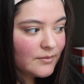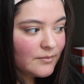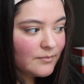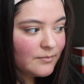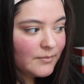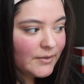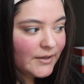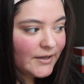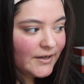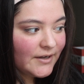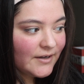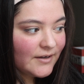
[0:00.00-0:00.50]

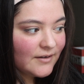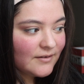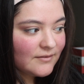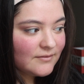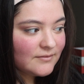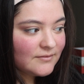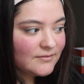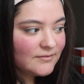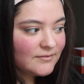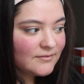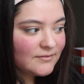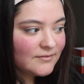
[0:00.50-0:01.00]
Mia!
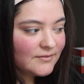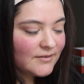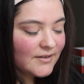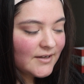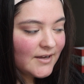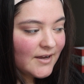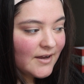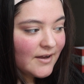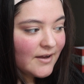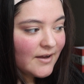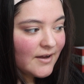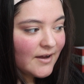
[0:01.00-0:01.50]

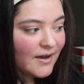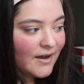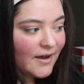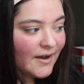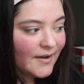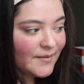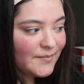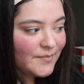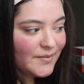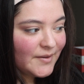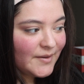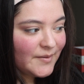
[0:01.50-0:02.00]

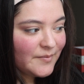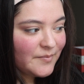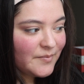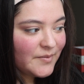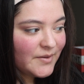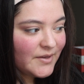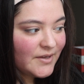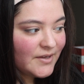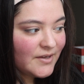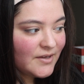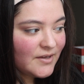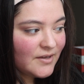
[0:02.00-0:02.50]
Hi,
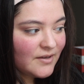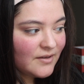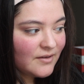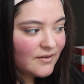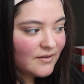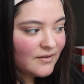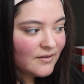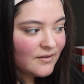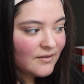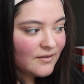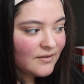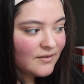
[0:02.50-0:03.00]
baby!
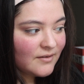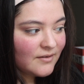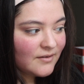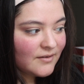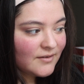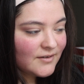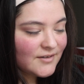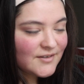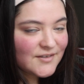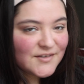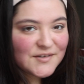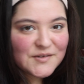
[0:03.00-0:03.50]

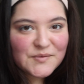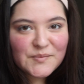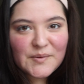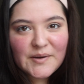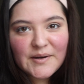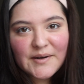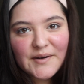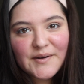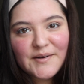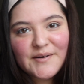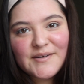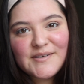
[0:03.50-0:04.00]
She's
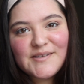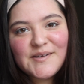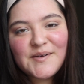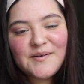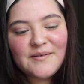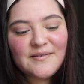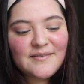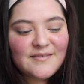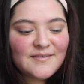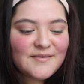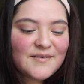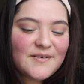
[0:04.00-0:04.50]
wagging her
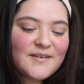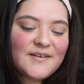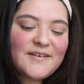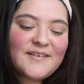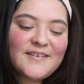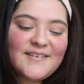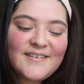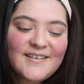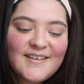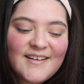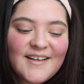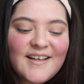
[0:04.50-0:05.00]
tail.
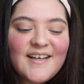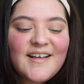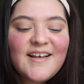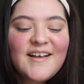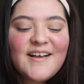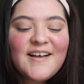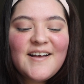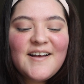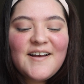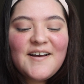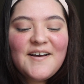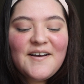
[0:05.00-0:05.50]

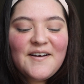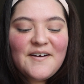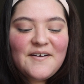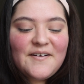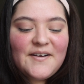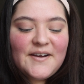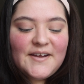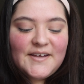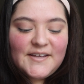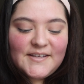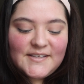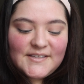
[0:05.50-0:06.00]

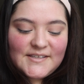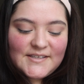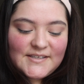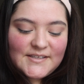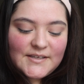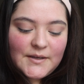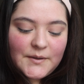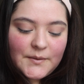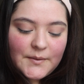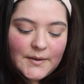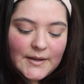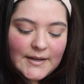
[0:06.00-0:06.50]
Alright,
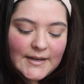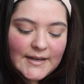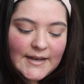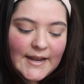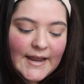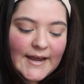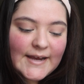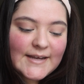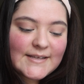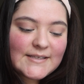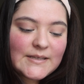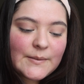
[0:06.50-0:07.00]
so
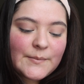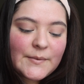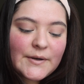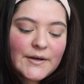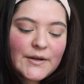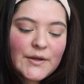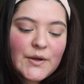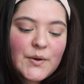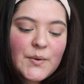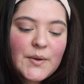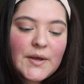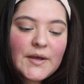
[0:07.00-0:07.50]
next I'm
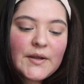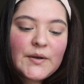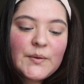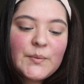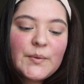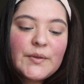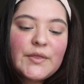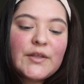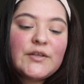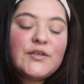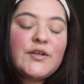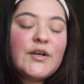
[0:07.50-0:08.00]
going to go in
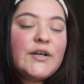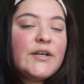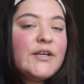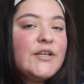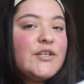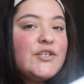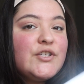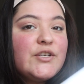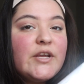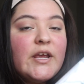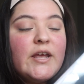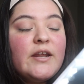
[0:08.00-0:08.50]
with the
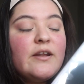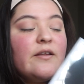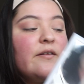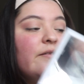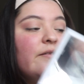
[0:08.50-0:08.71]
darkest shade